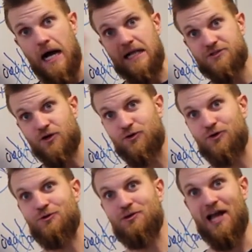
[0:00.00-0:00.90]
I'll talk
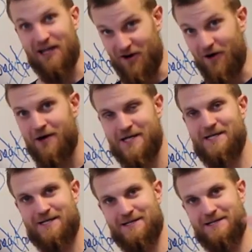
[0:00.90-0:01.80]
to you later.
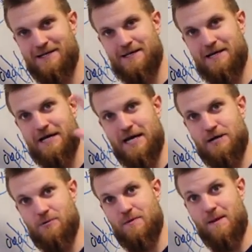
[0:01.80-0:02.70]

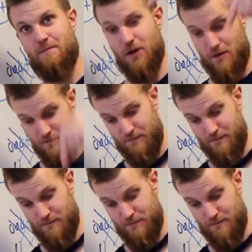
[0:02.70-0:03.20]
And remember,